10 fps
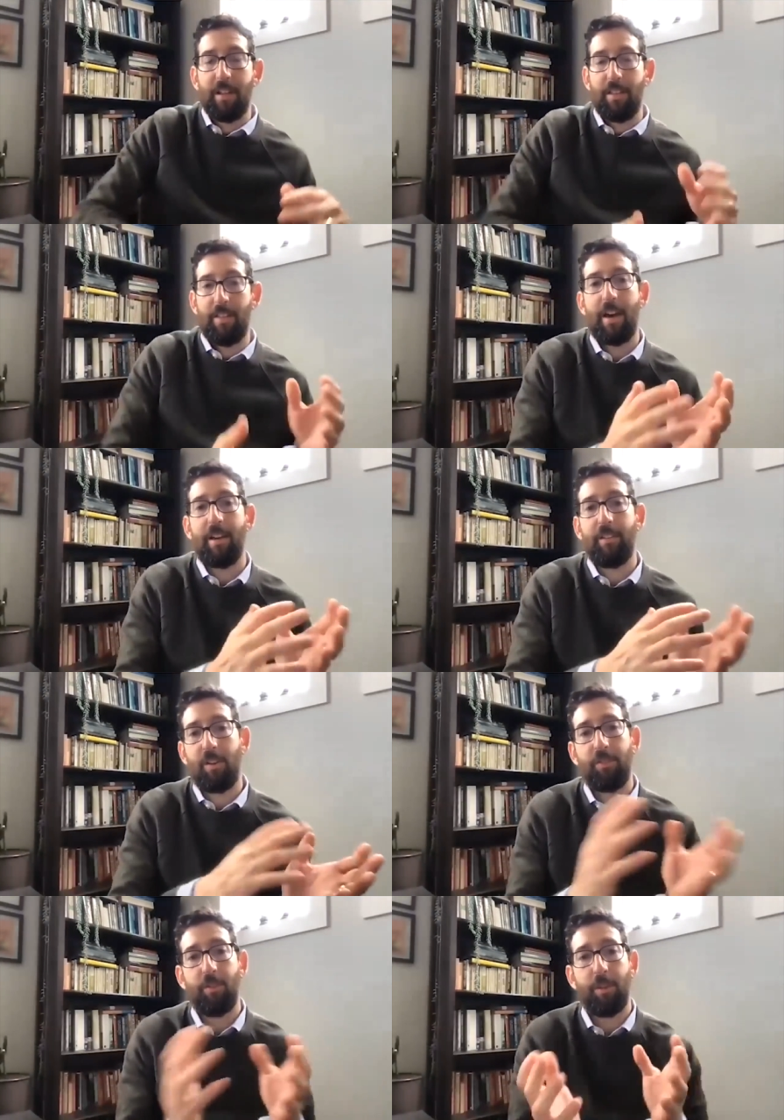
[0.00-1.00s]
that is
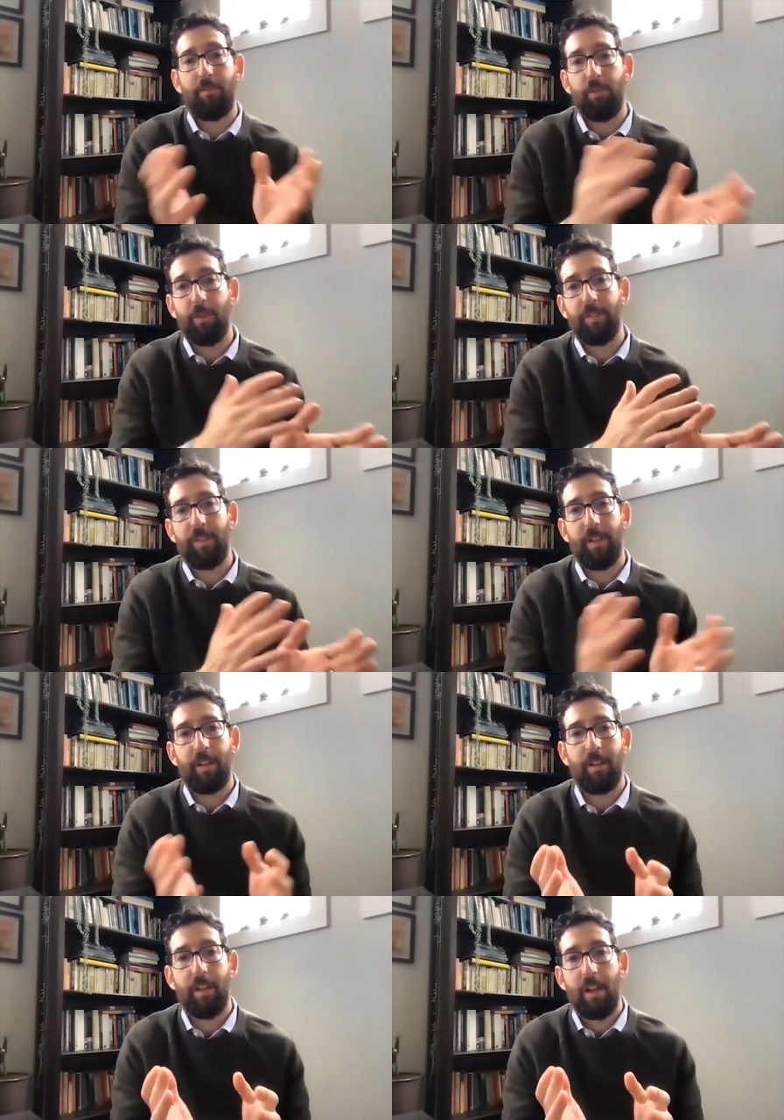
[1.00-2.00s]
also
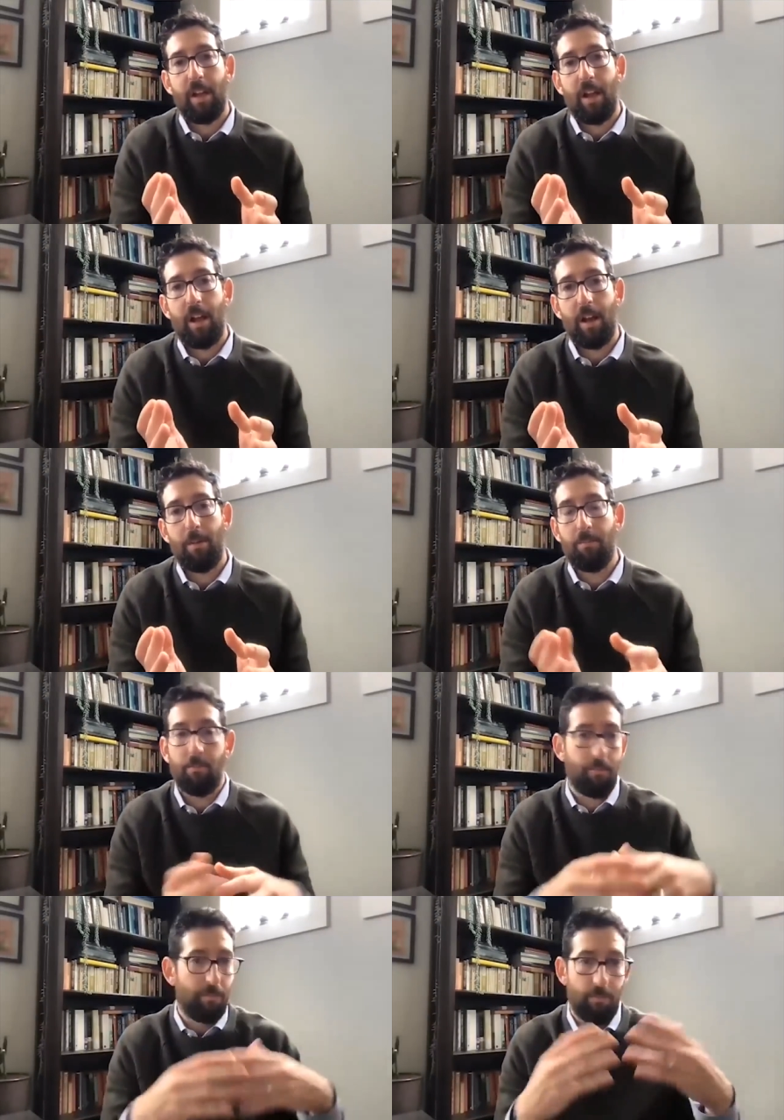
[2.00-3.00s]
influencing um,